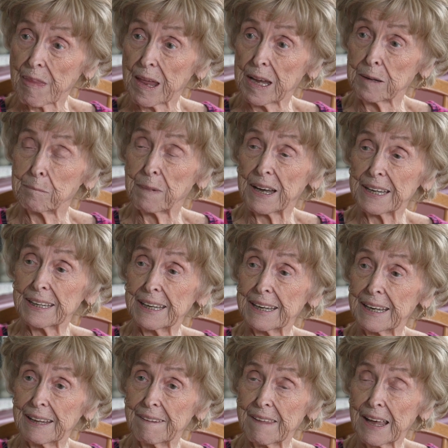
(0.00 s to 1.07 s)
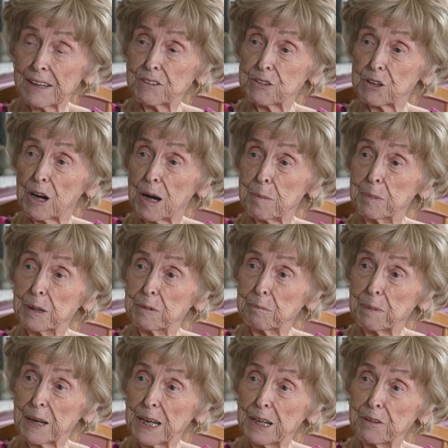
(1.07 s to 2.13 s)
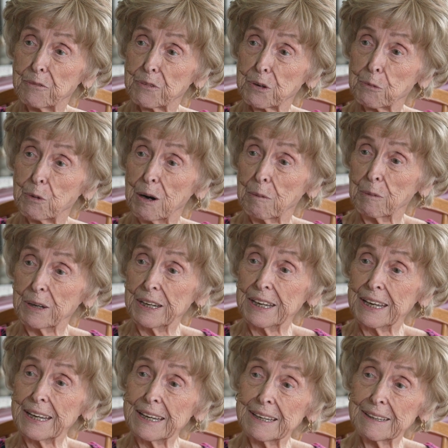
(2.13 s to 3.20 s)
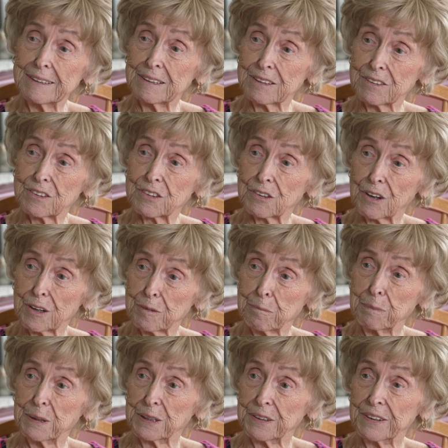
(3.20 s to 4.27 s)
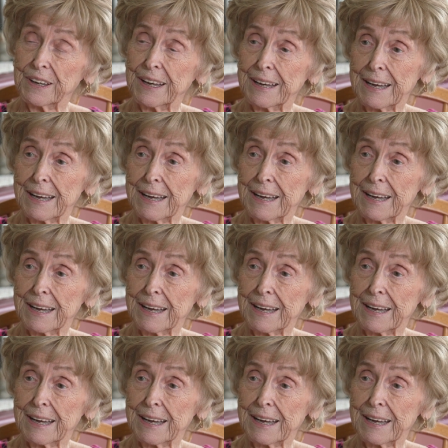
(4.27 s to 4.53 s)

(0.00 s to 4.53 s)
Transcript: And by getting that job, it paid for what we needed to start building a